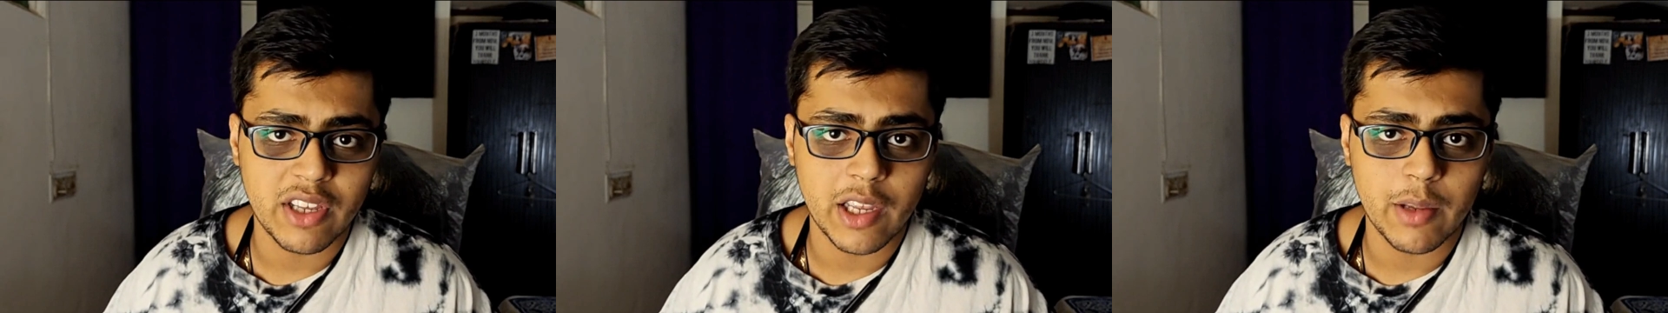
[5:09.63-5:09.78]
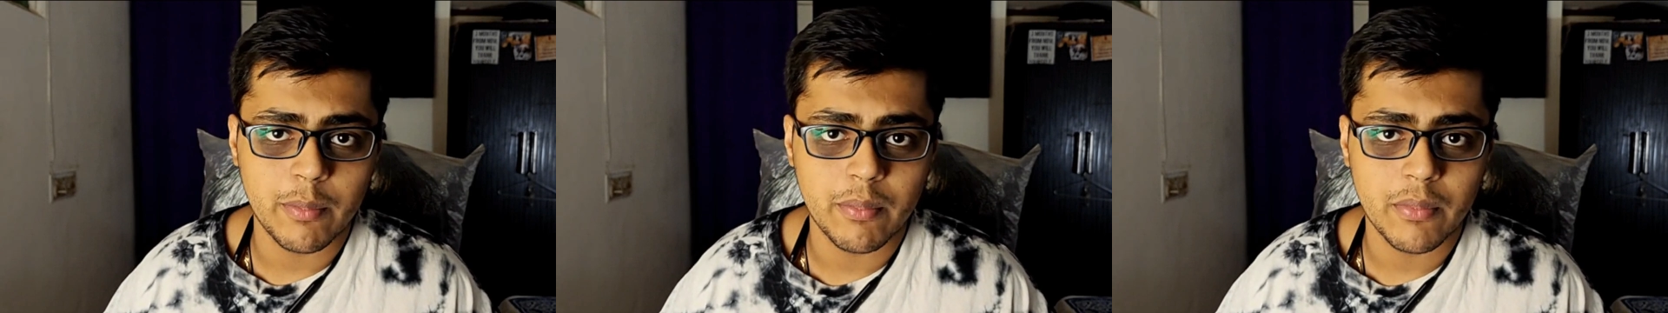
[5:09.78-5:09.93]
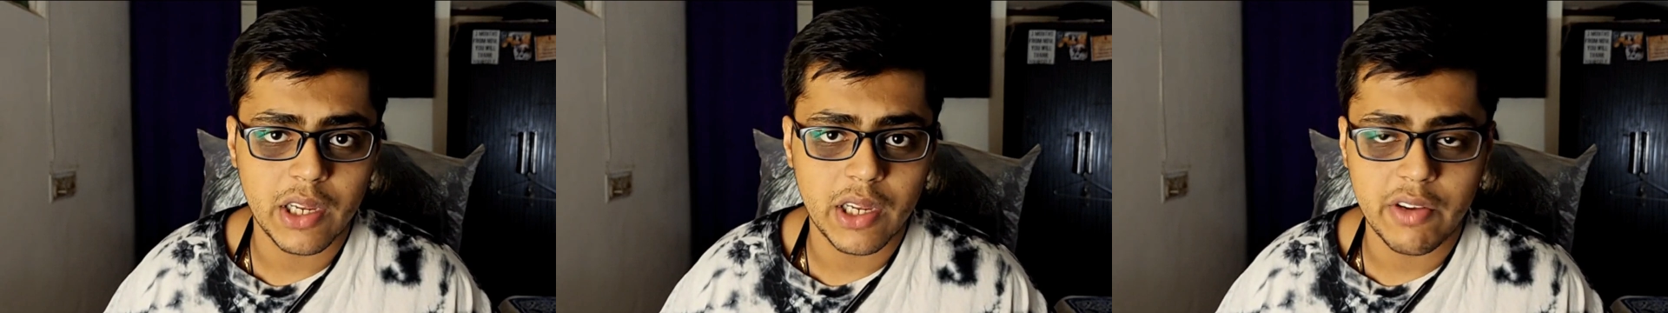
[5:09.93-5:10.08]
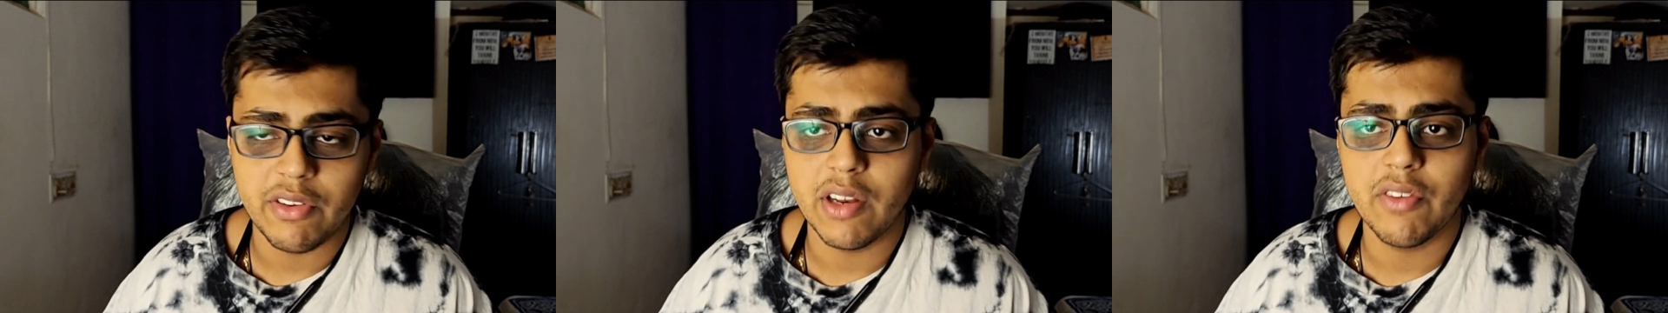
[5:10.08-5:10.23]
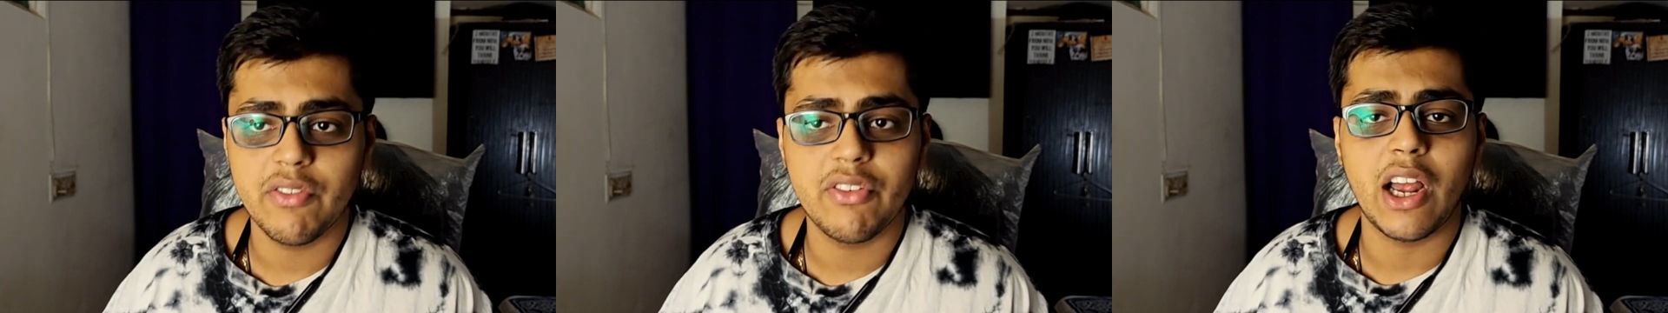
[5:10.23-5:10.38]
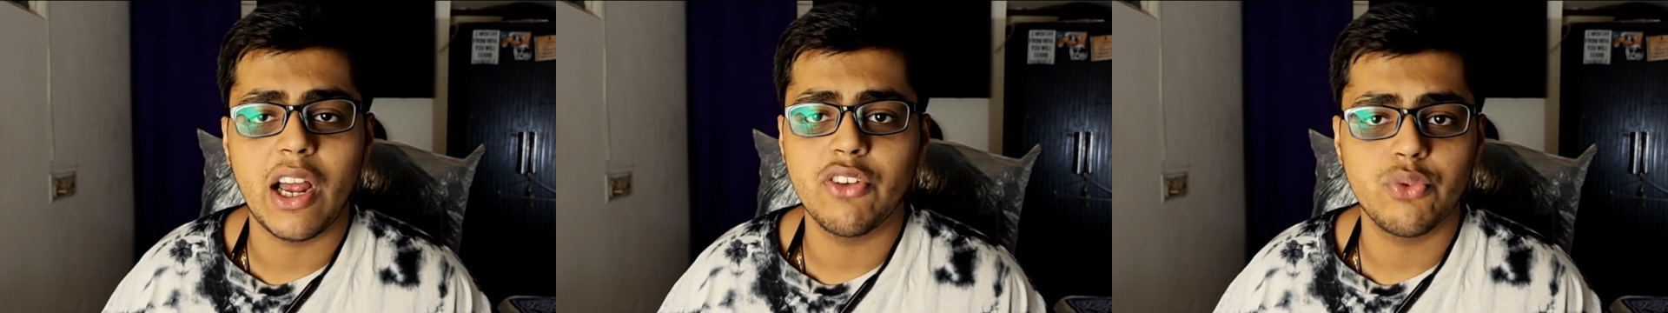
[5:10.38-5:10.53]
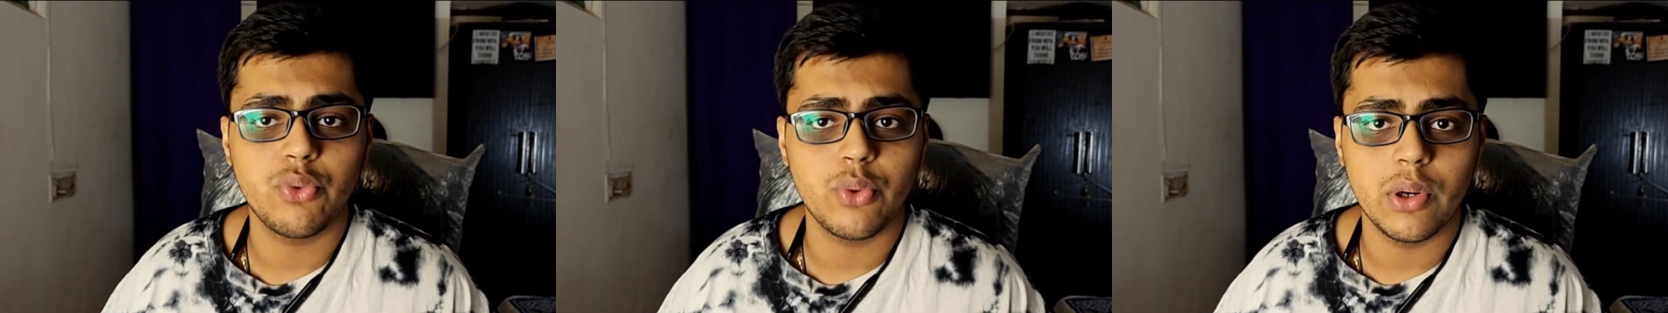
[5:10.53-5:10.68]
game even if
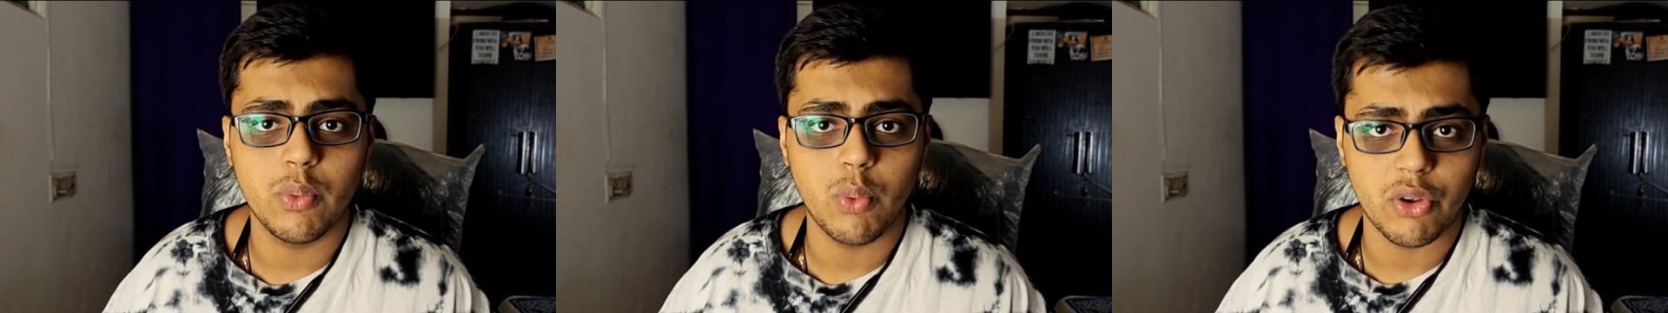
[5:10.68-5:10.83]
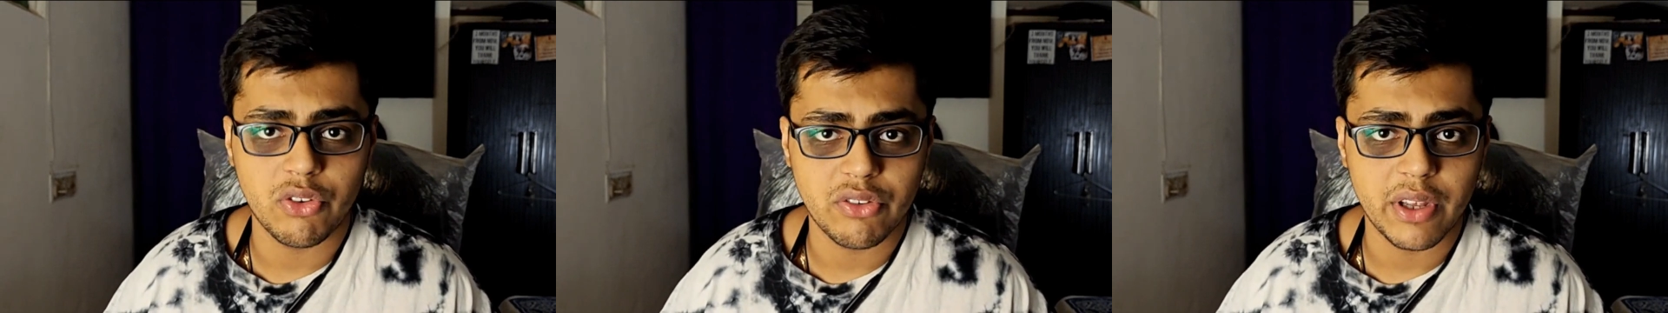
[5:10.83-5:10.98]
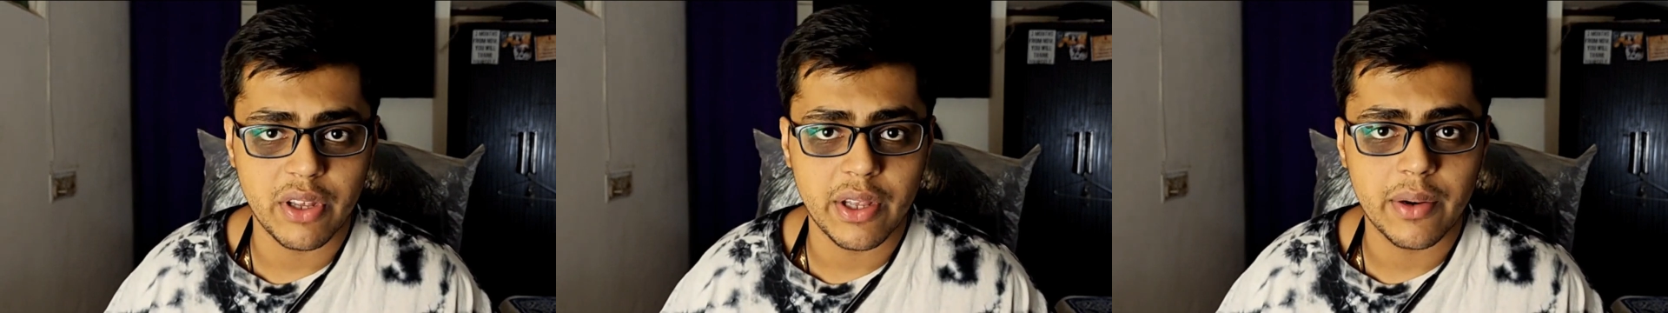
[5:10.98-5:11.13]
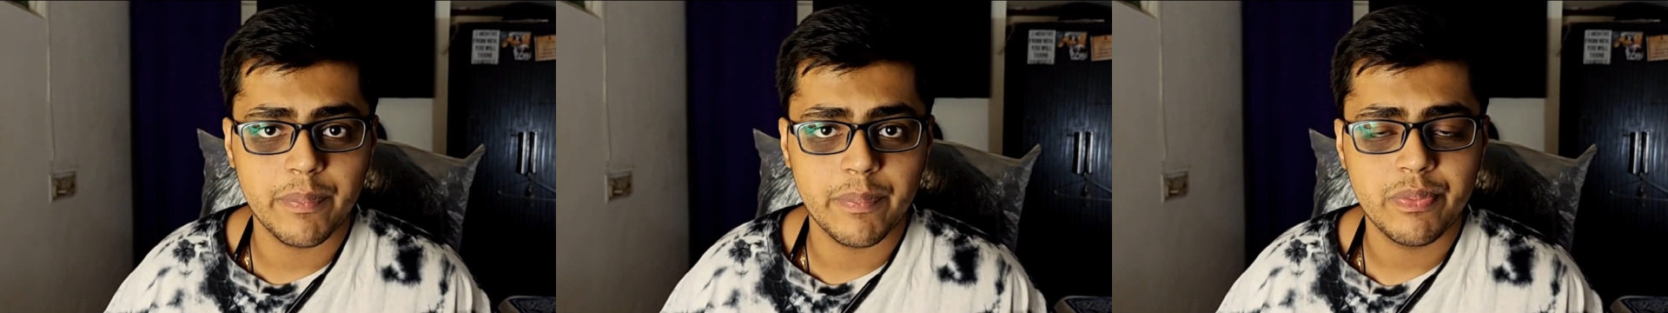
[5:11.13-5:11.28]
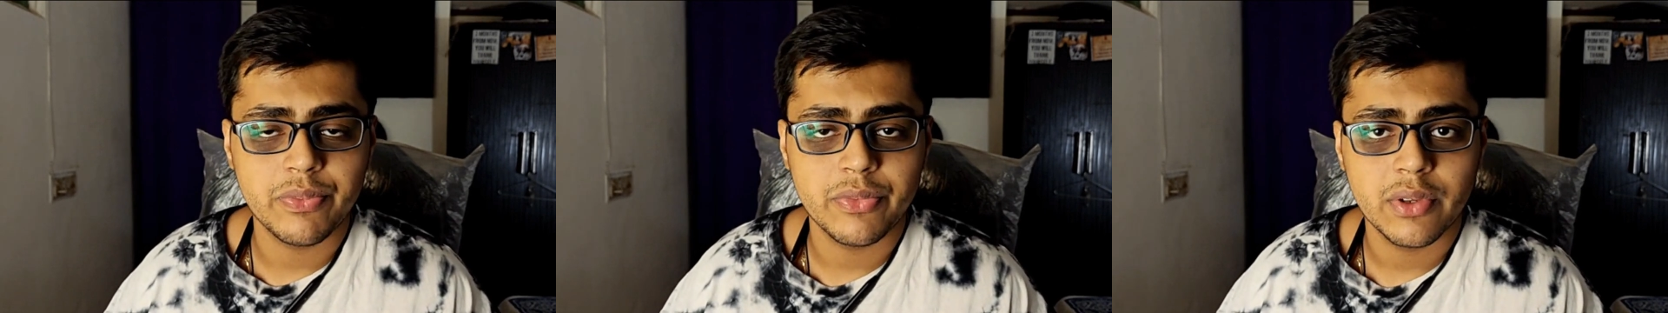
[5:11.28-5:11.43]
Rashford was there.